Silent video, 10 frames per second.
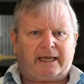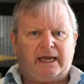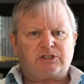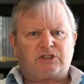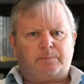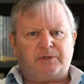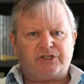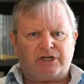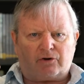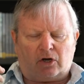against the
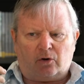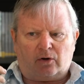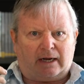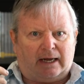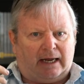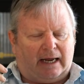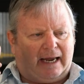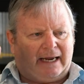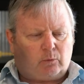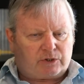Pajero,
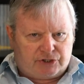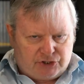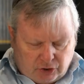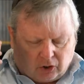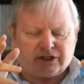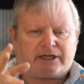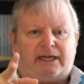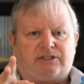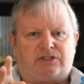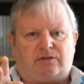it was not
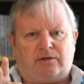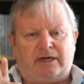against,